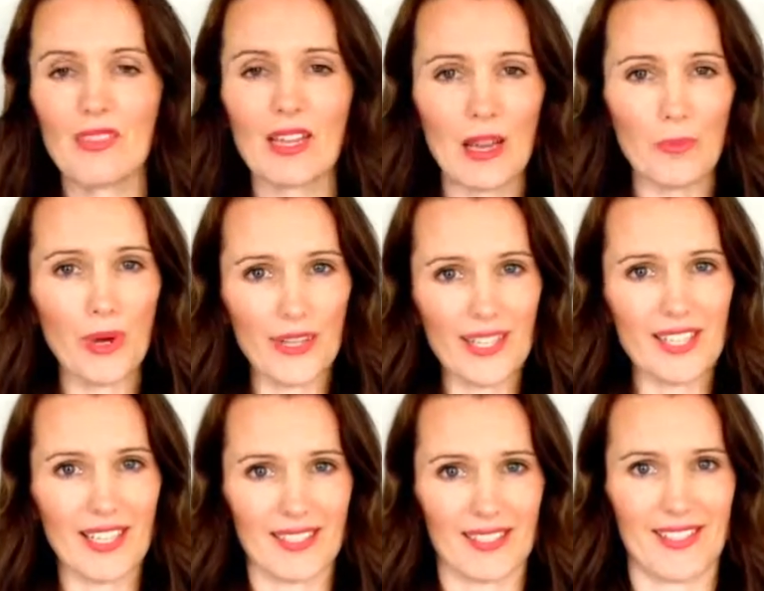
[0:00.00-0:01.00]
Our body
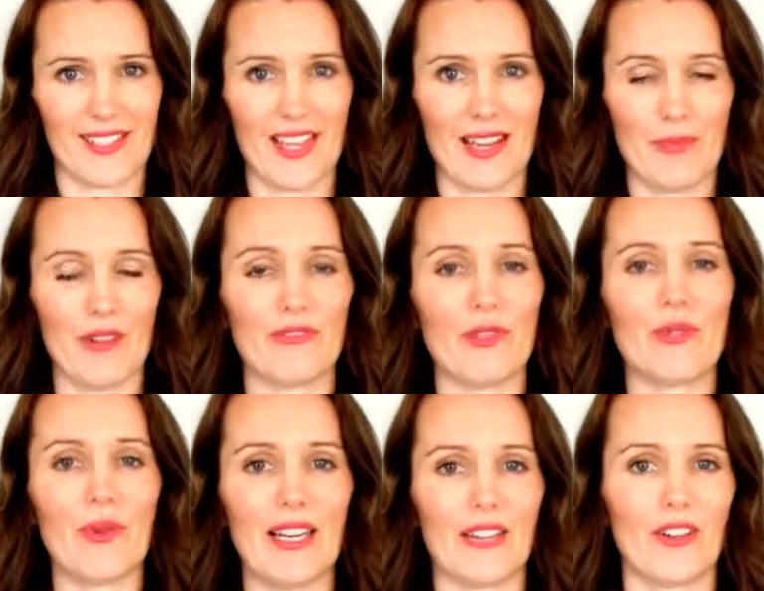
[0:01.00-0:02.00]
tenses up if we're
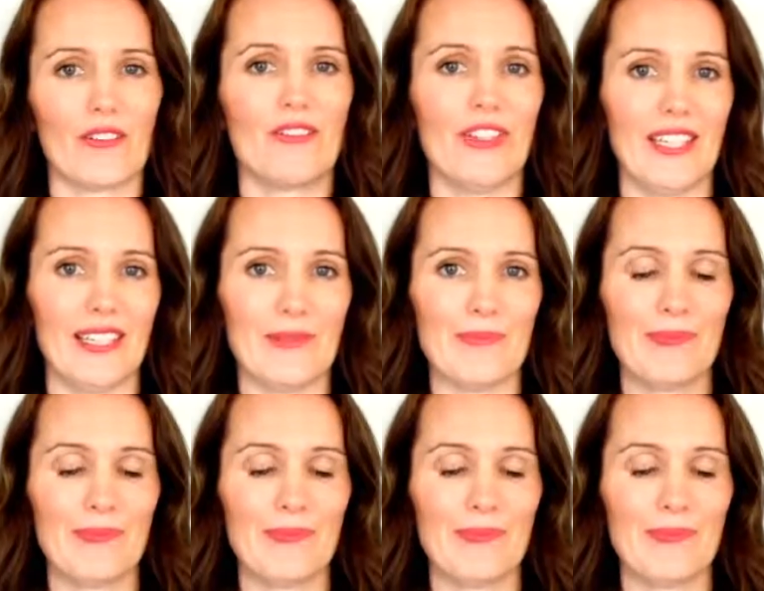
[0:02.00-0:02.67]
dwelling on fear.